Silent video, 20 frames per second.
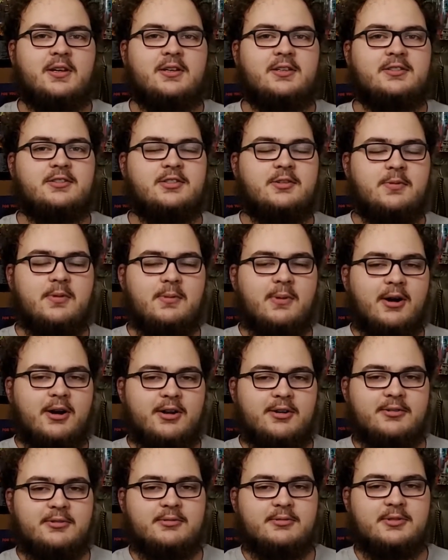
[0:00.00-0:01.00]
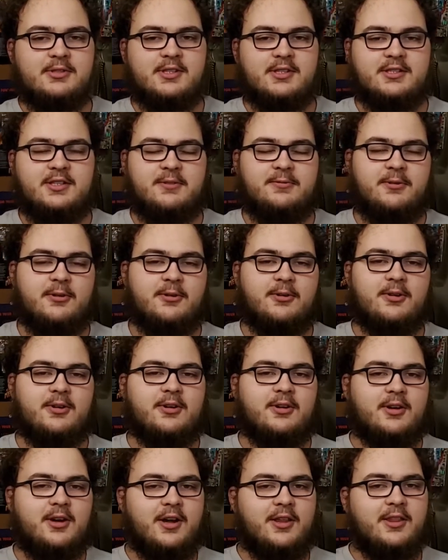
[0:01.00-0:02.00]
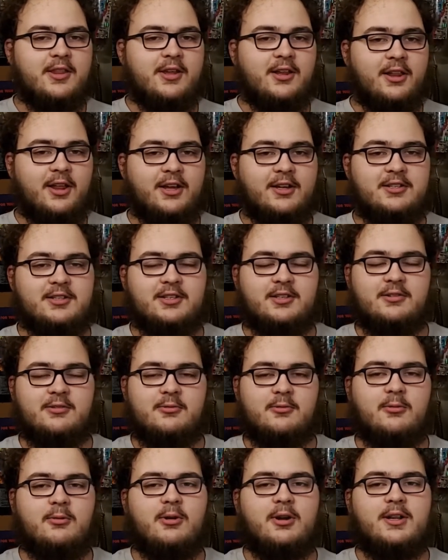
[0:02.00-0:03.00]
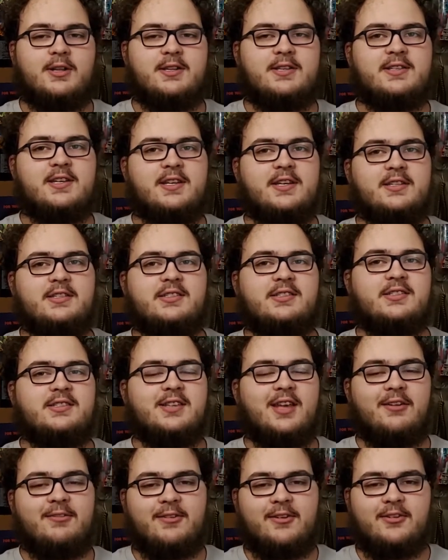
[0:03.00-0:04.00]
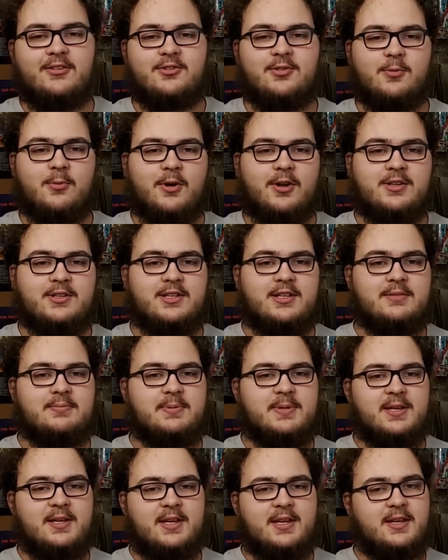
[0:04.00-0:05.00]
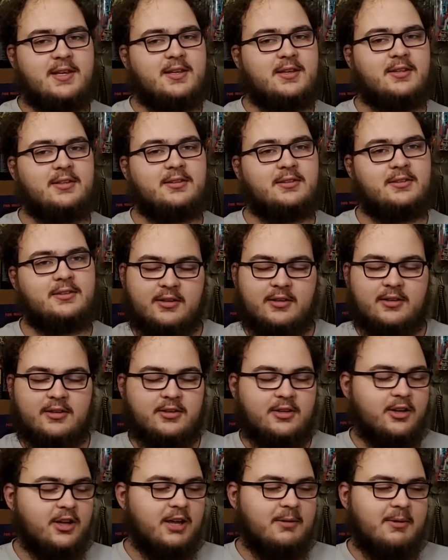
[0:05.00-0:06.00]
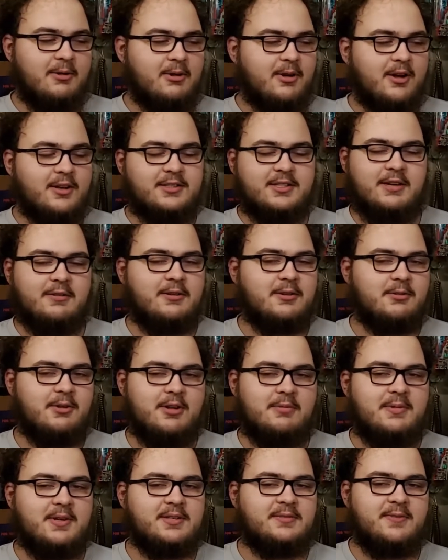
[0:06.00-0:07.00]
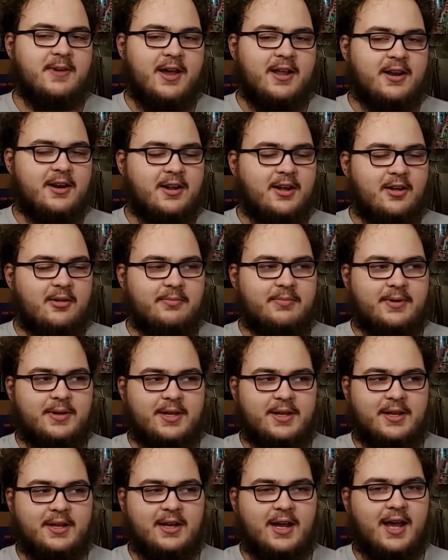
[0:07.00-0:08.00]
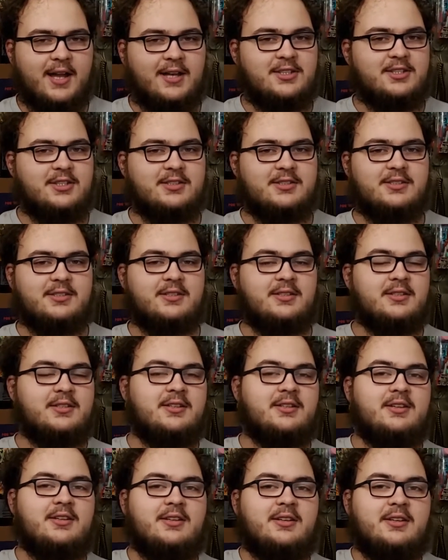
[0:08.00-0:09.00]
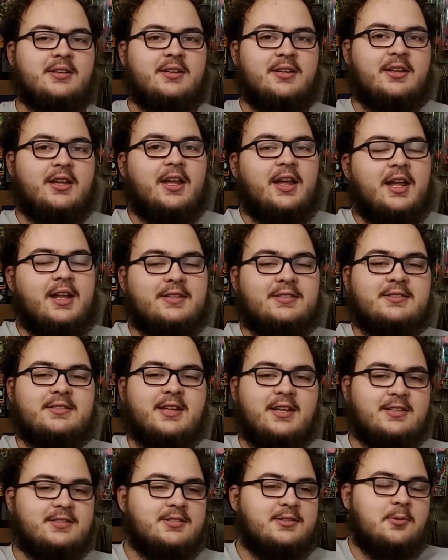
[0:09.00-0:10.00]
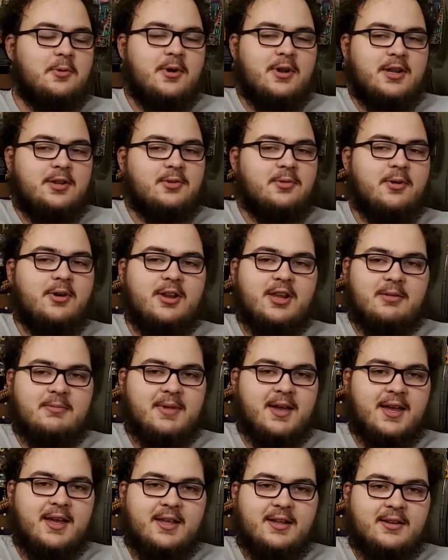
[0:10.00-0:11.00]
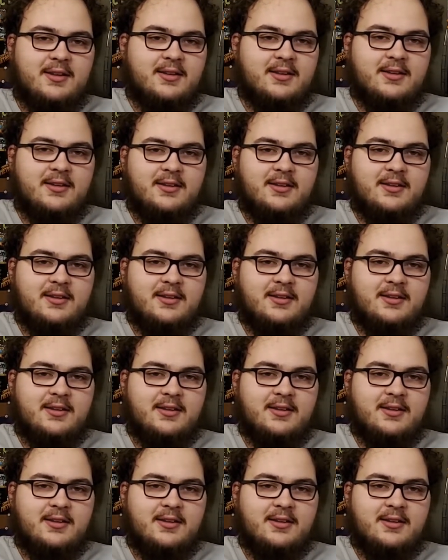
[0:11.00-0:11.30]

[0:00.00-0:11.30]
Super Mario 64 on the collection runs in 720p. Don't get me wrong, 720p is fine and all, but it's 2020, man.